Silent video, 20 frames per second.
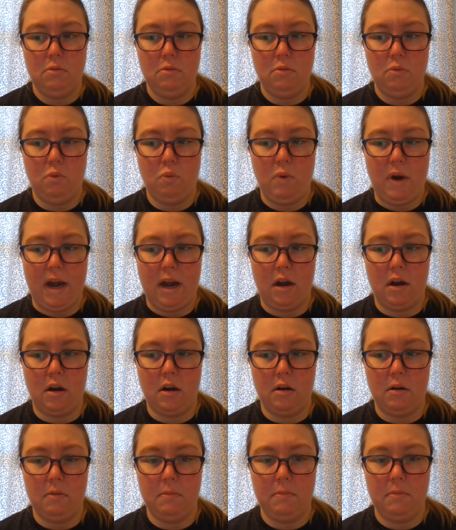
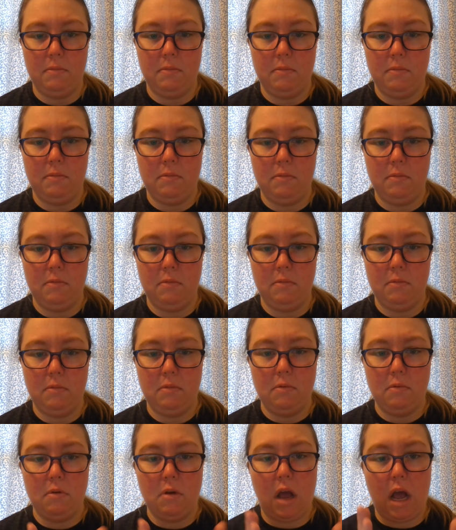where
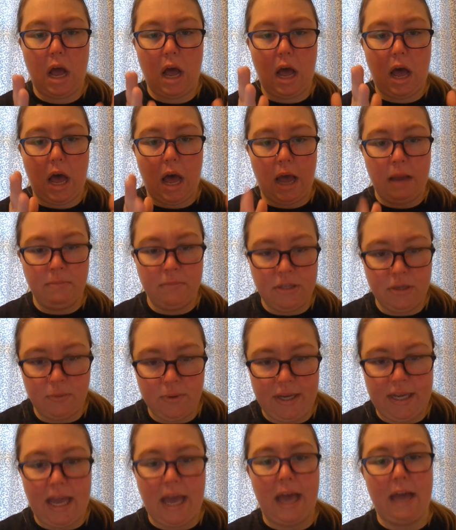I'm
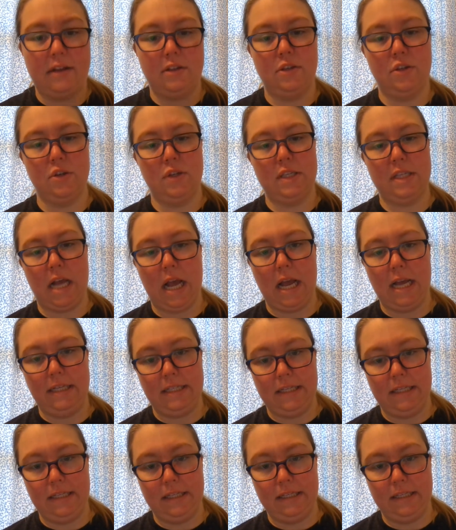doing
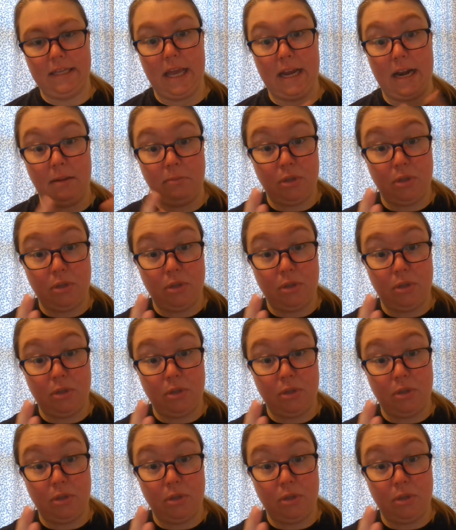exercises and I'm